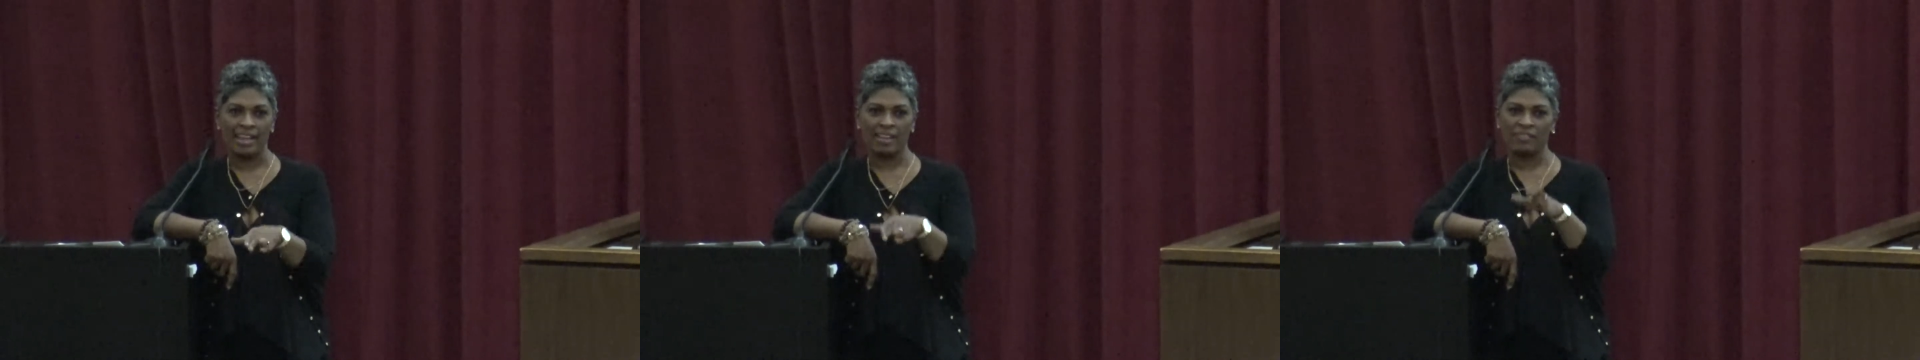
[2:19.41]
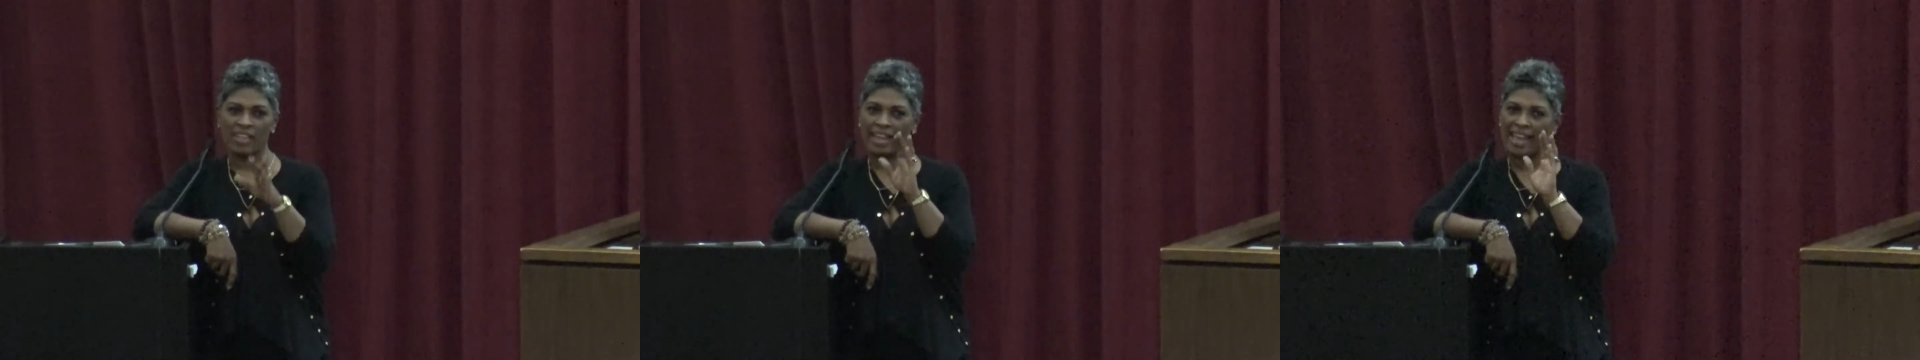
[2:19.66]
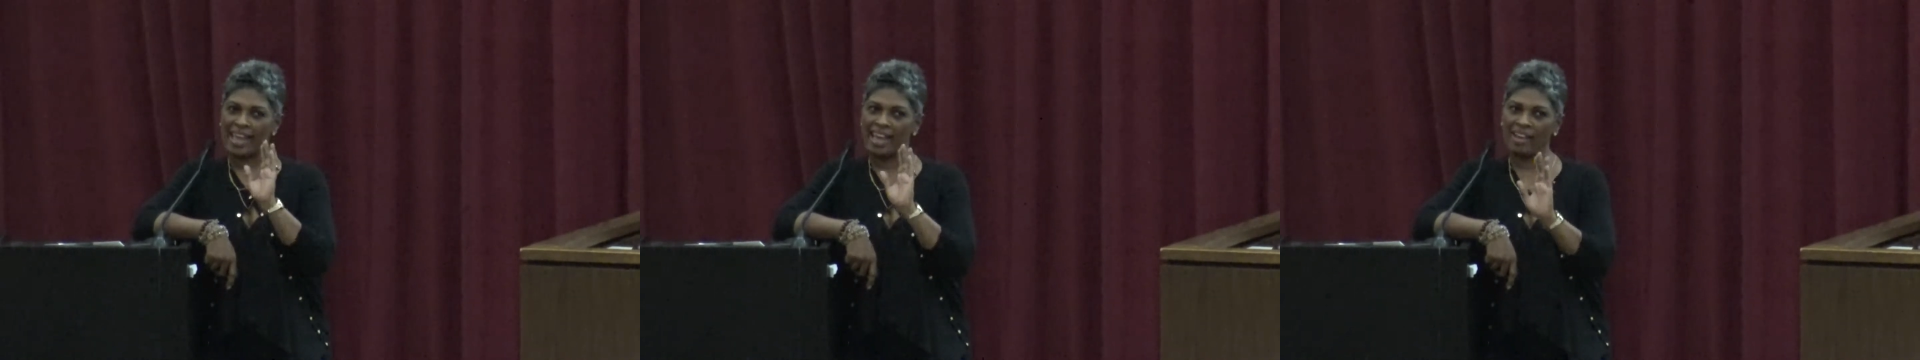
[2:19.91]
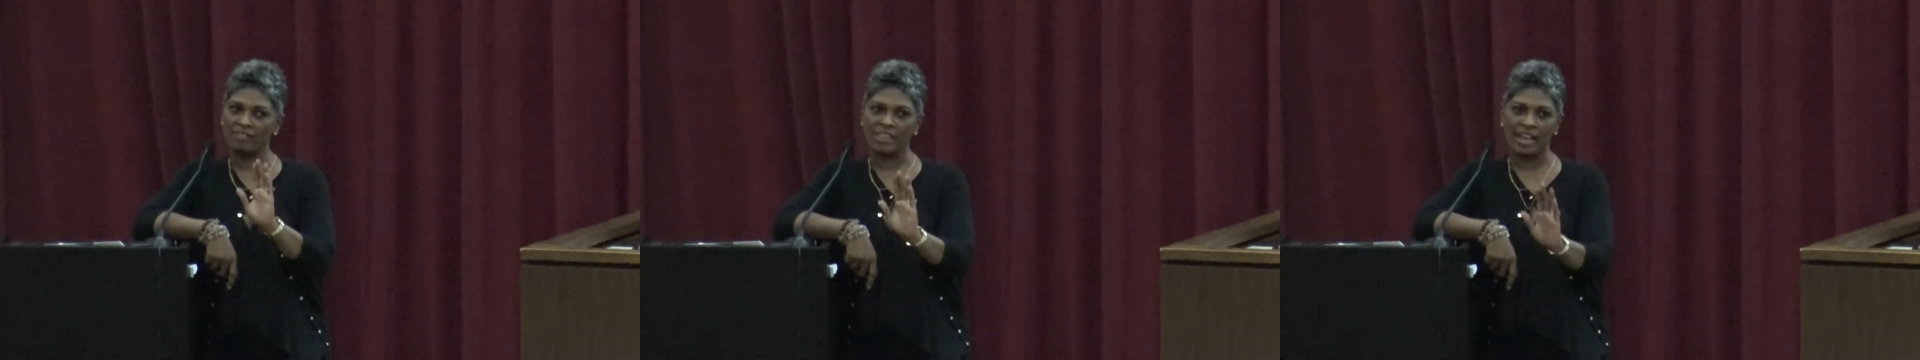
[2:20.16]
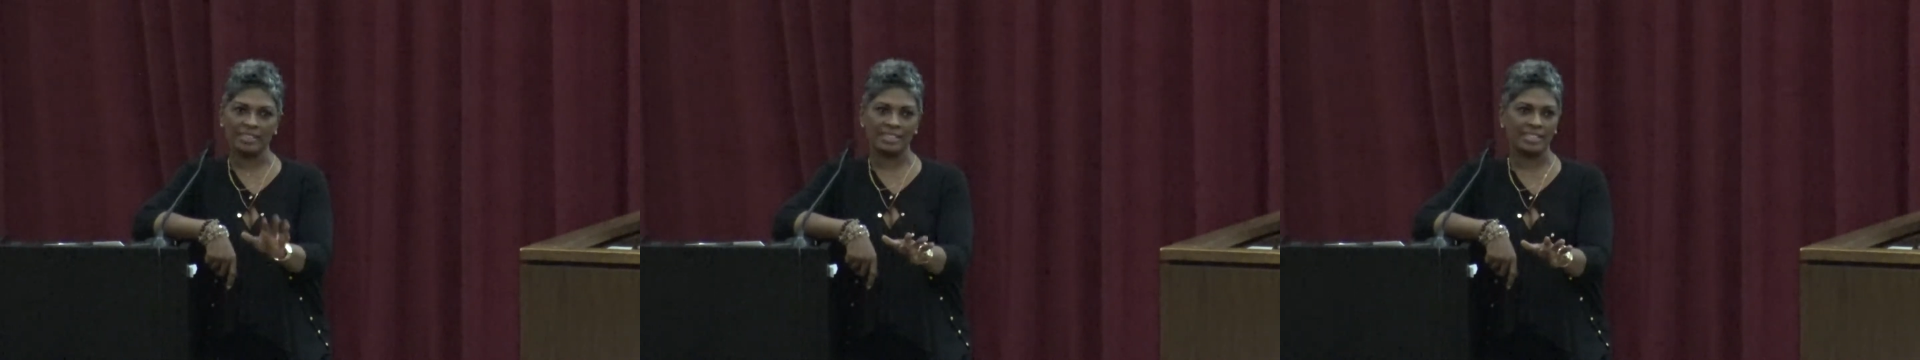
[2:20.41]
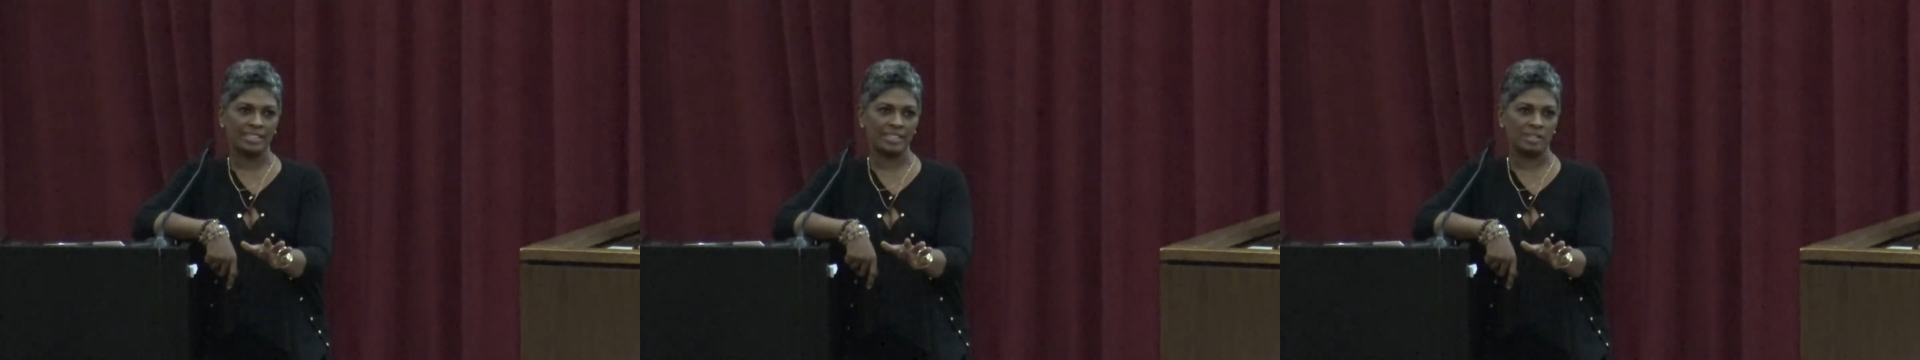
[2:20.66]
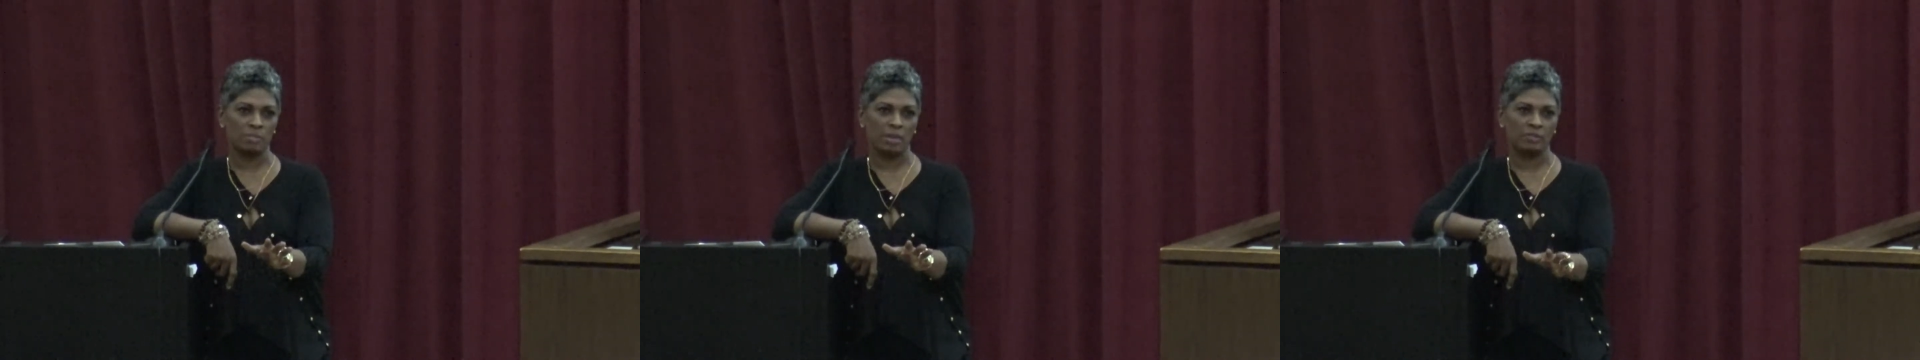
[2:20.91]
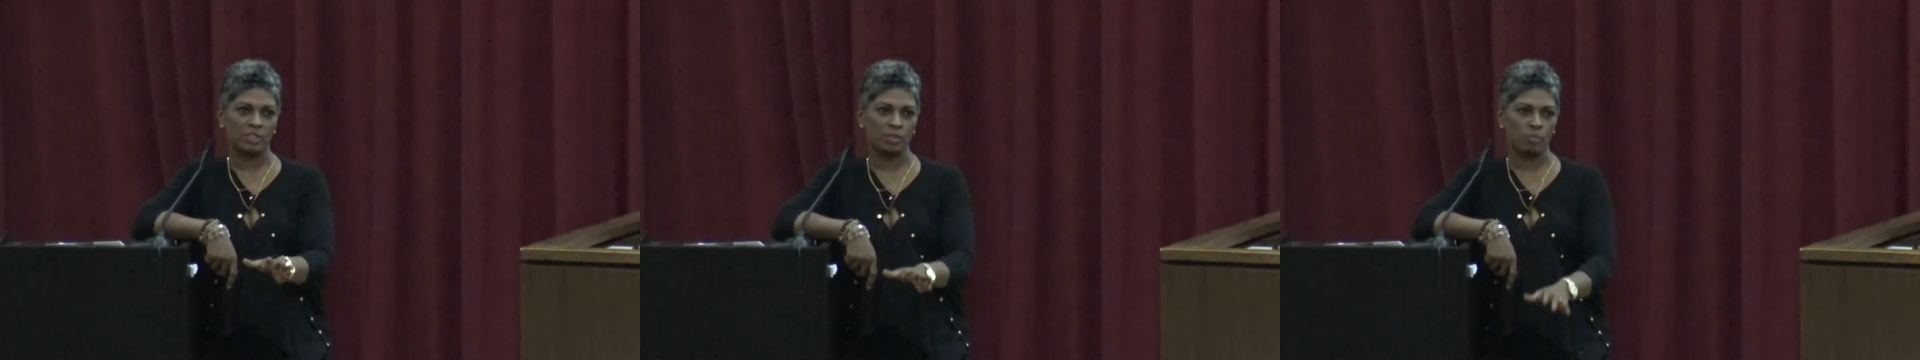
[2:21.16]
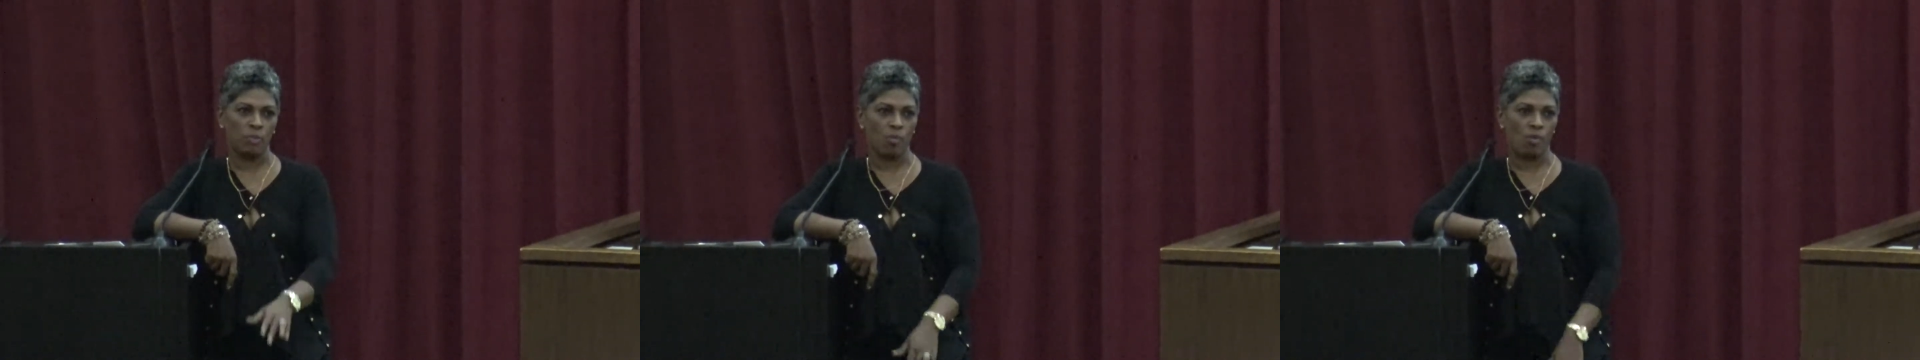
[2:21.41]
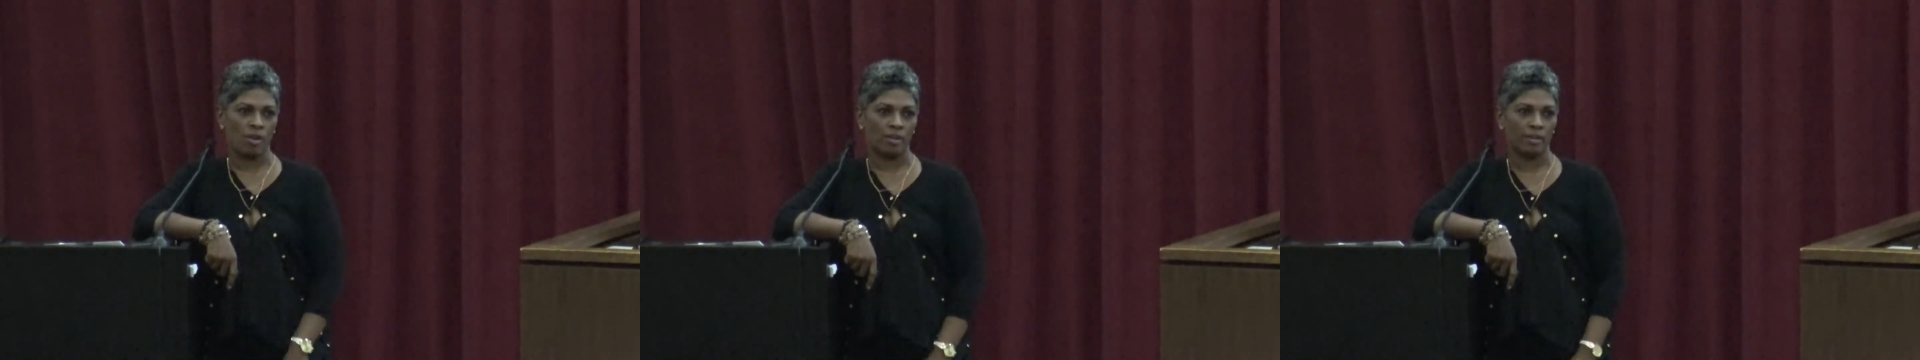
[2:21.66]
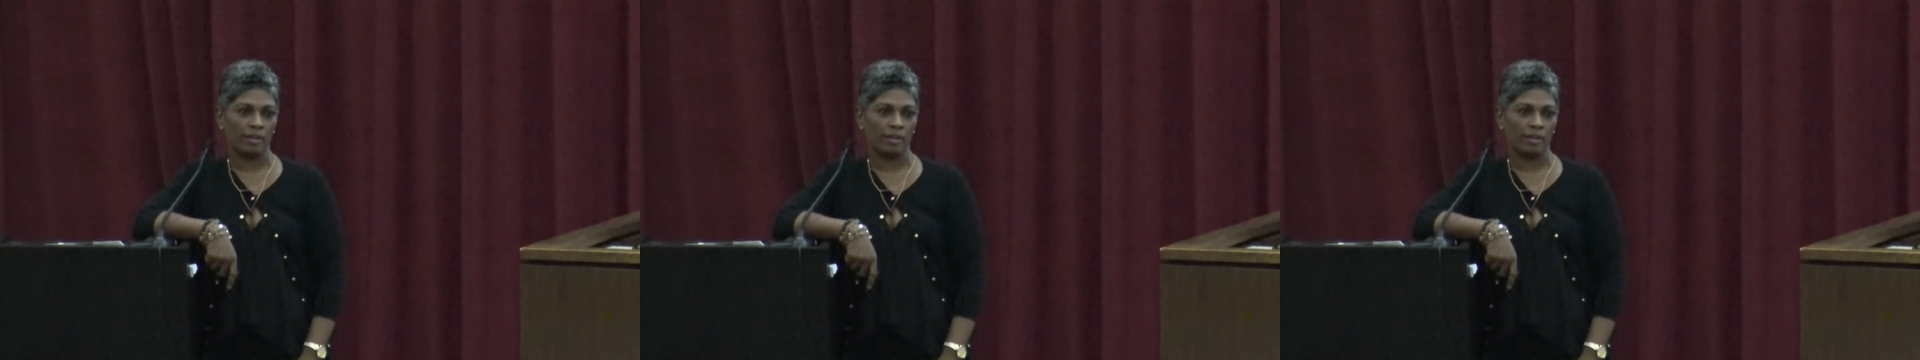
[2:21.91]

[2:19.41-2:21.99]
if they have that system of support,